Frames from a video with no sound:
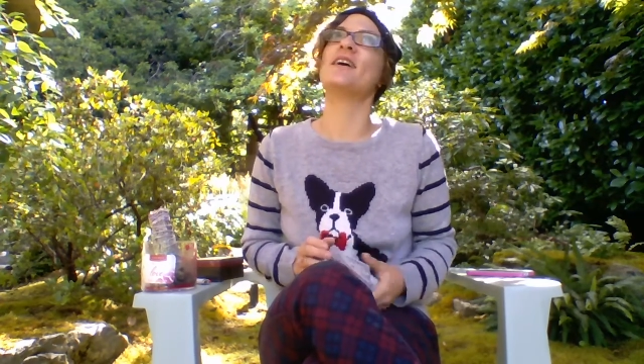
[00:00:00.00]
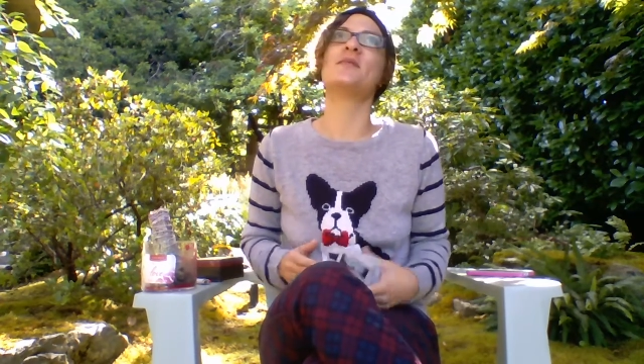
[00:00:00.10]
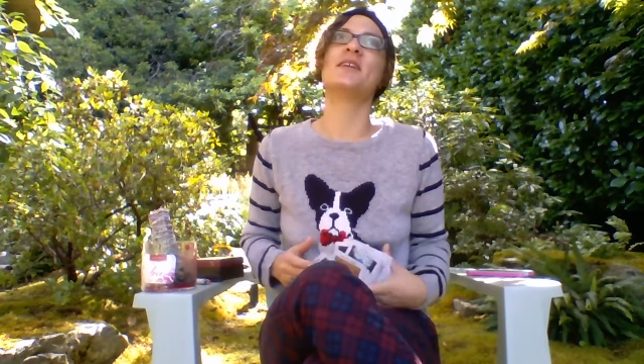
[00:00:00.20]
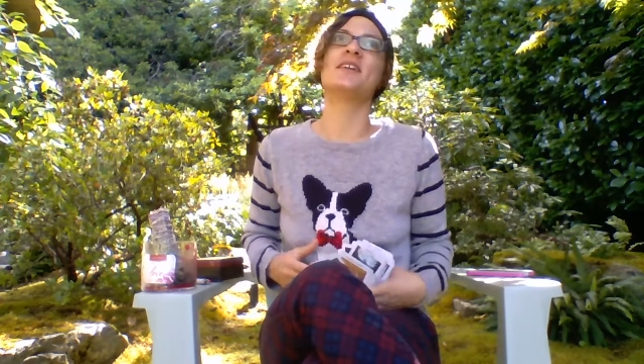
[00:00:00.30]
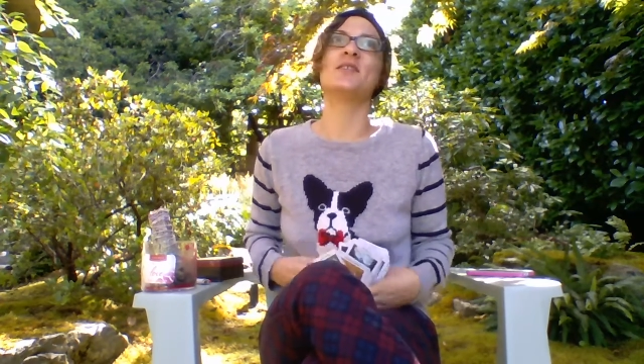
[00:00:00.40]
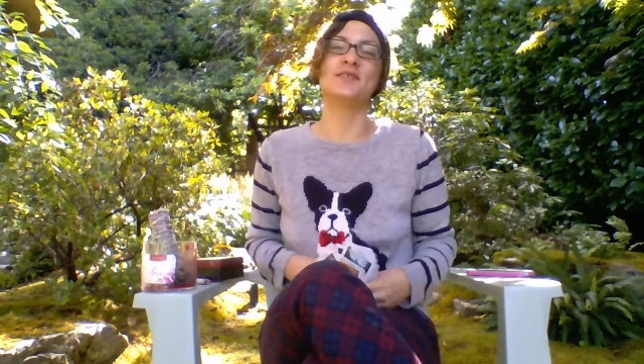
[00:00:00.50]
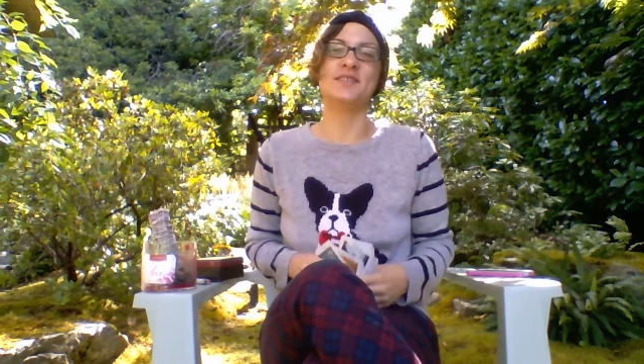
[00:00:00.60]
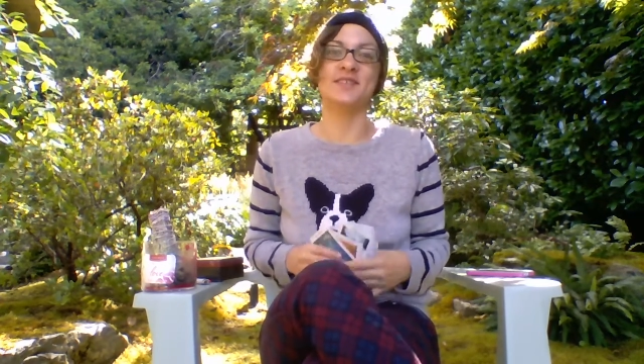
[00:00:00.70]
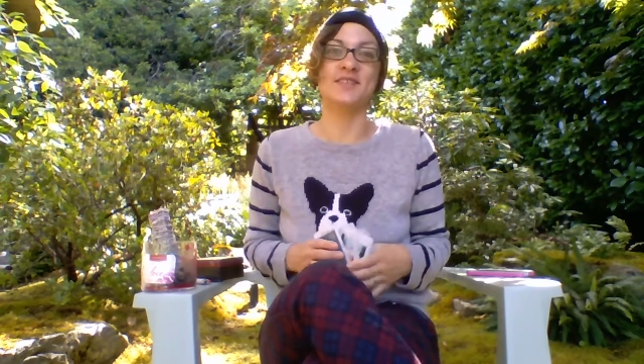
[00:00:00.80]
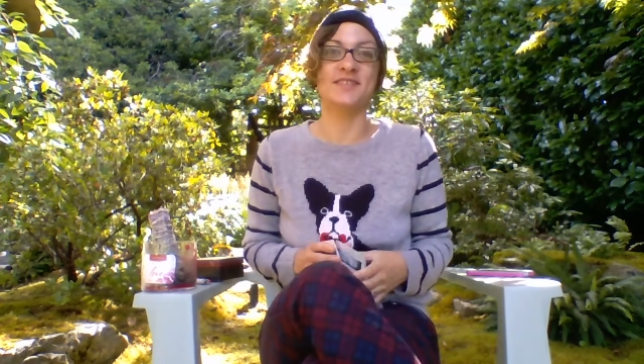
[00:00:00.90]
I mean, I know it's
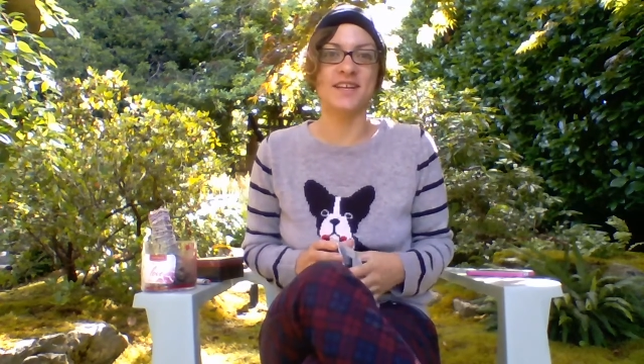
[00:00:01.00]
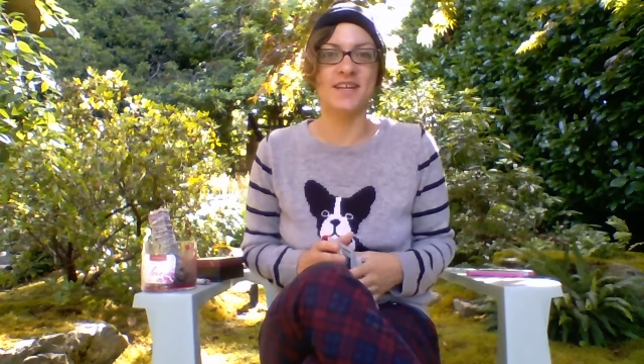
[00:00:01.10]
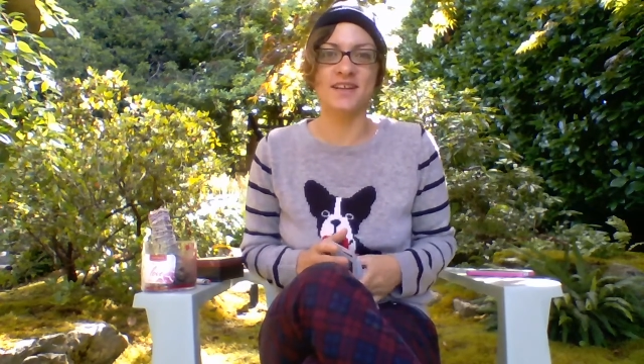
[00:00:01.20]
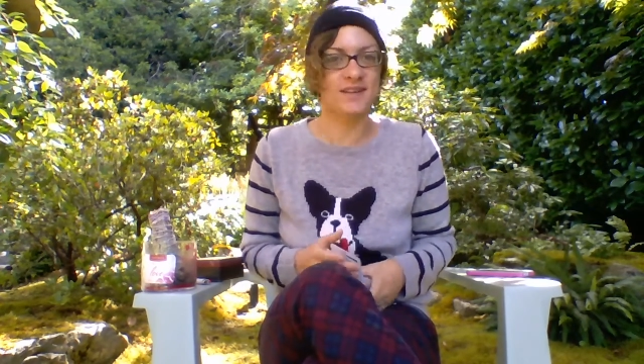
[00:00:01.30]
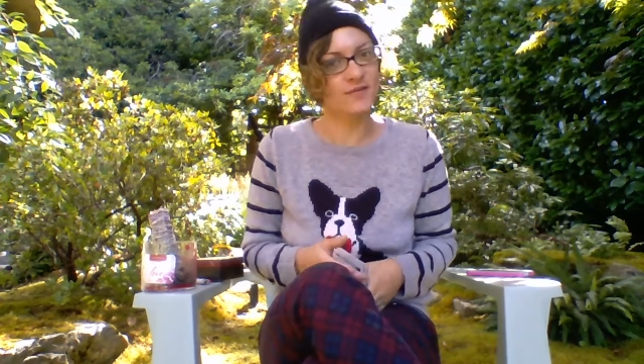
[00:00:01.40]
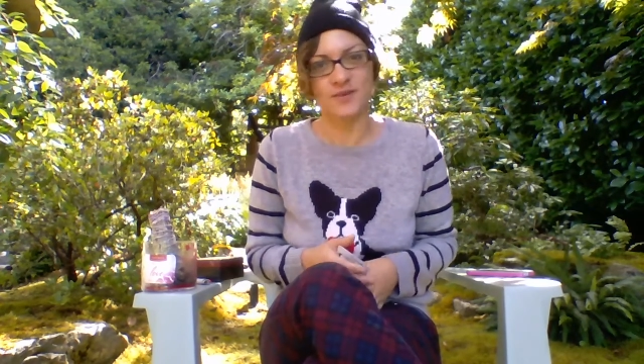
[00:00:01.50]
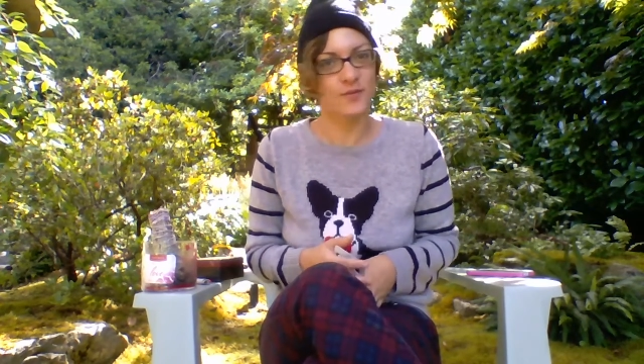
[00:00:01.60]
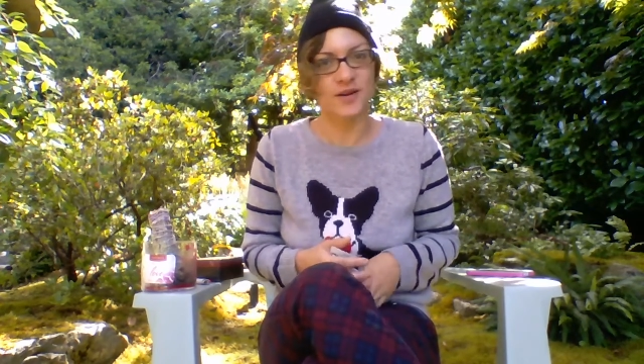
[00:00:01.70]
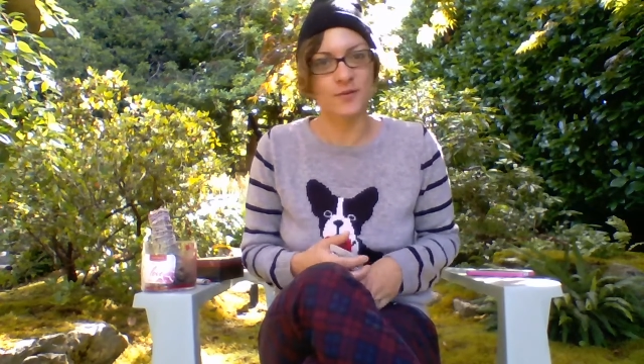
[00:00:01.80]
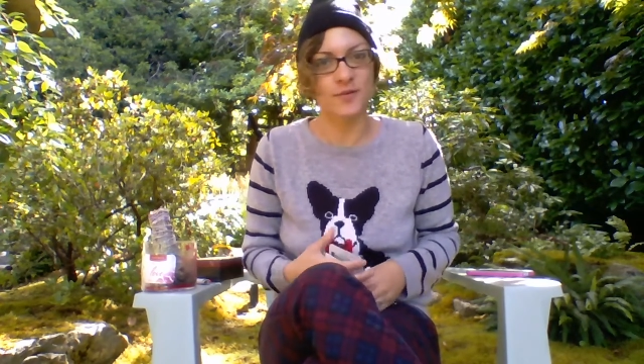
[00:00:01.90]
still sunny and
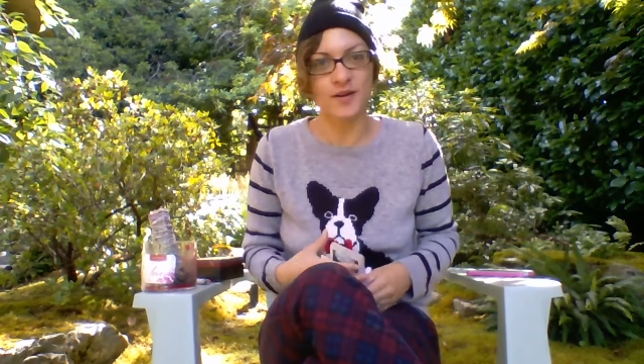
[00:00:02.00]
we're nowhere